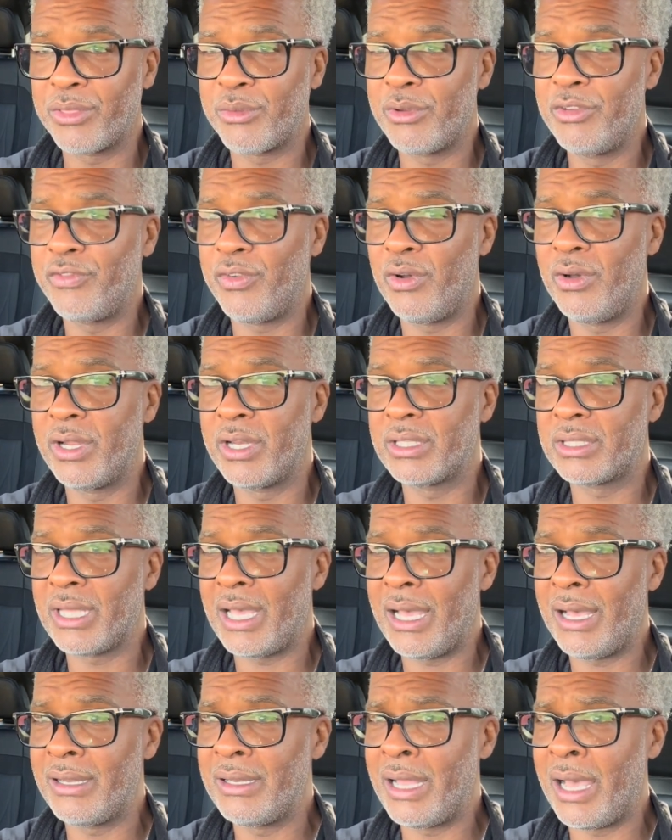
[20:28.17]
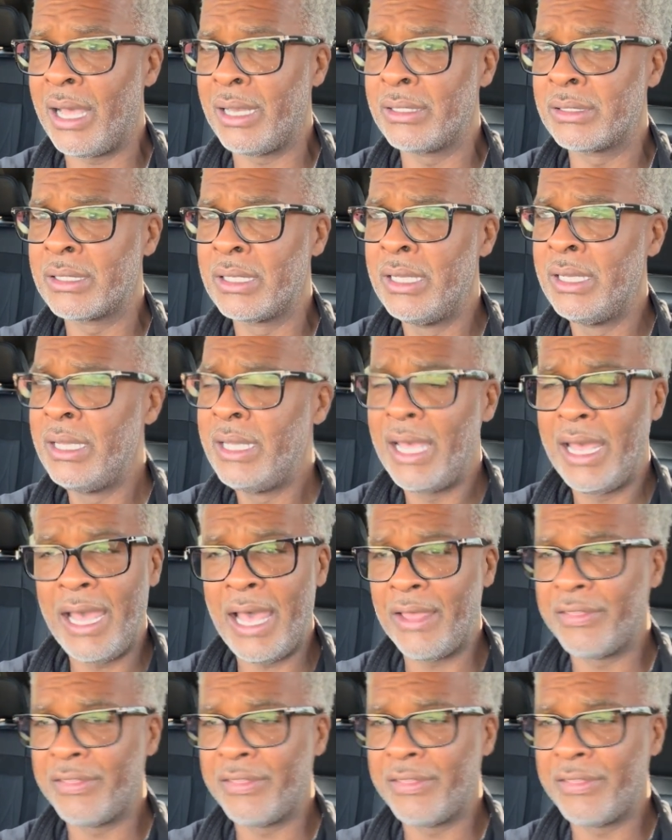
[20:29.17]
$300,000-$400,000